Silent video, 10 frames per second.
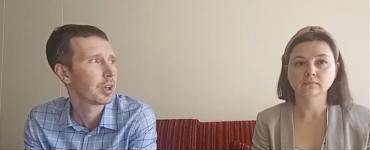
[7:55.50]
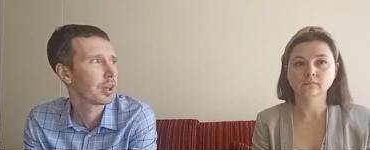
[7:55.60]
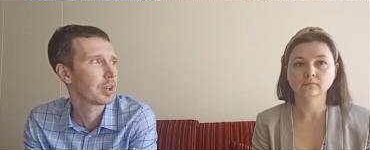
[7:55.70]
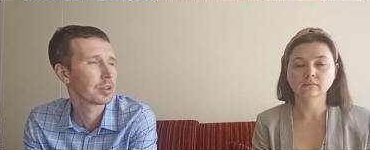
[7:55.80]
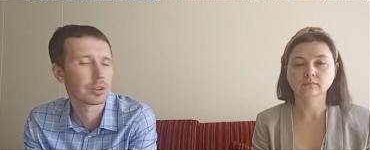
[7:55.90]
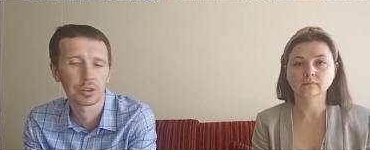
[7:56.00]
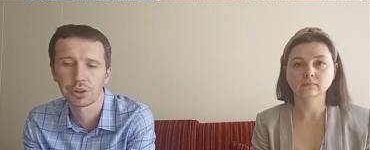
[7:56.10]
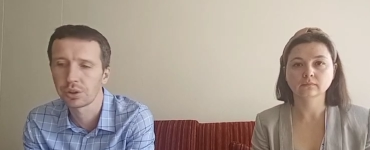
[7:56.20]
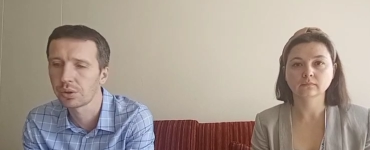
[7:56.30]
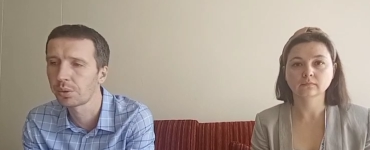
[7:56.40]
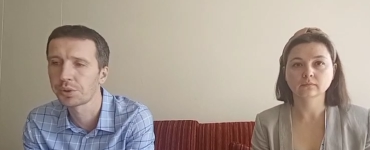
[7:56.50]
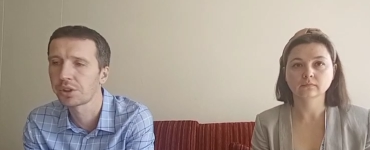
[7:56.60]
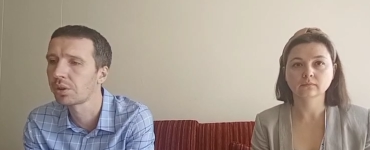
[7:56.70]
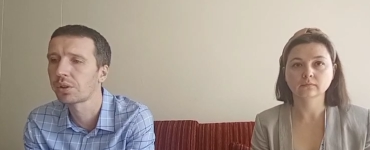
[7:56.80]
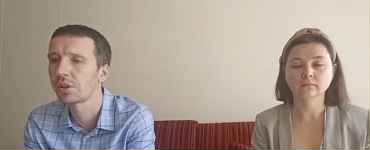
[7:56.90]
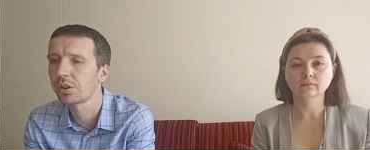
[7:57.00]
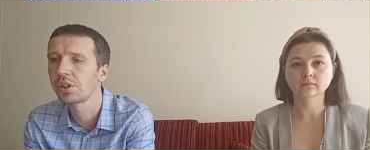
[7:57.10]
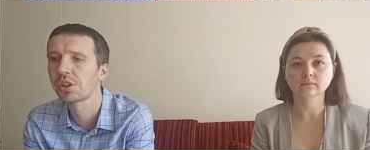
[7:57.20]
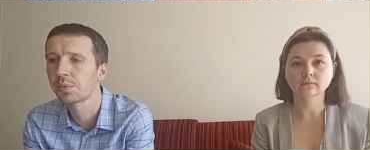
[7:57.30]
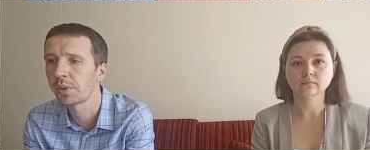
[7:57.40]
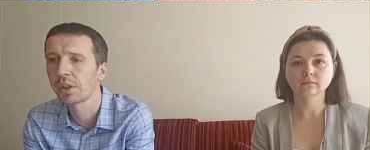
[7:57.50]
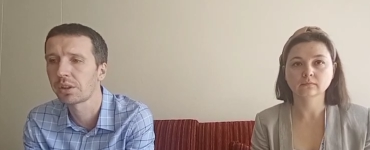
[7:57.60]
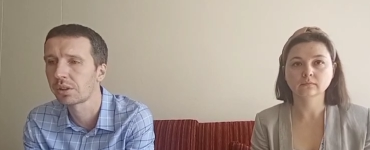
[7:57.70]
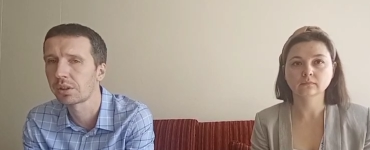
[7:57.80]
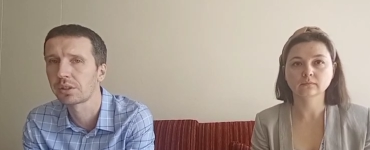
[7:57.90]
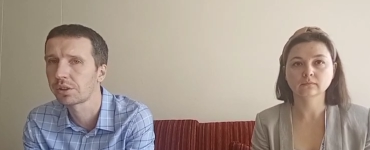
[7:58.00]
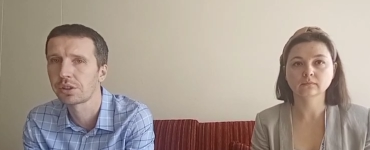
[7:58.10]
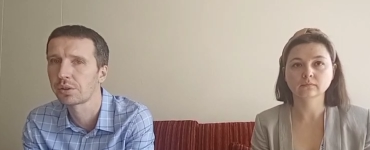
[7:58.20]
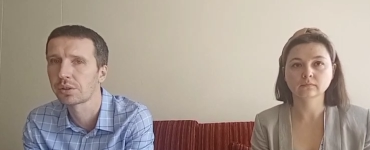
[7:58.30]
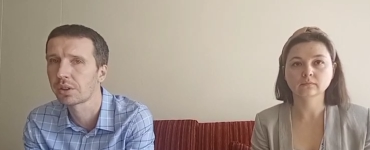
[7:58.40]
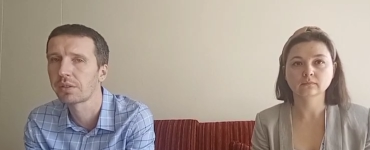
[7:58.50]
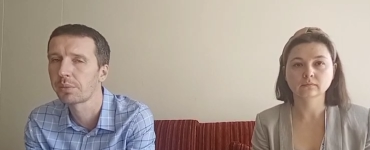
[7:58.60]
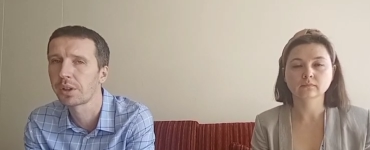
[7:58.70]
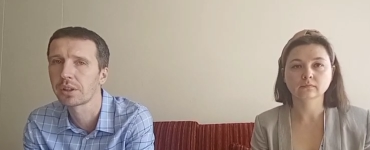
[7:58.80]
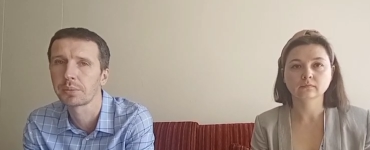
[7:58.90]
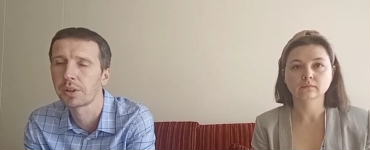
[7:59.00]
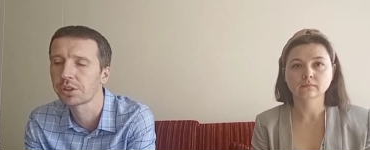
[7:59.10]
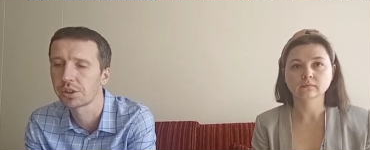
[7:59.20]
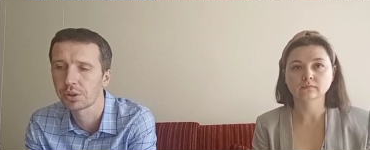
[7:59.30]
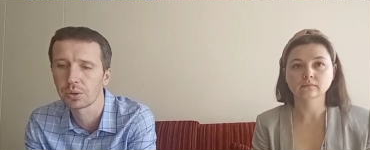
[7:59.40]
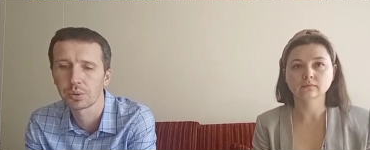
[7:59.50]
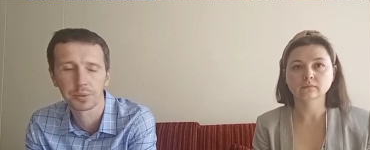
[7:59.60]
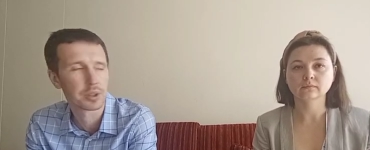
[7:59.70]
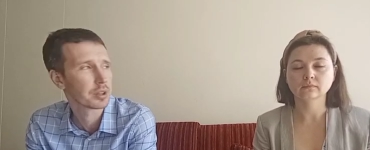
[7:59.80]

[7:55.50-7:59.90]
Speaker 1: And uh, she hopes, she's not a decision maker, she's not a governmental, but she hopes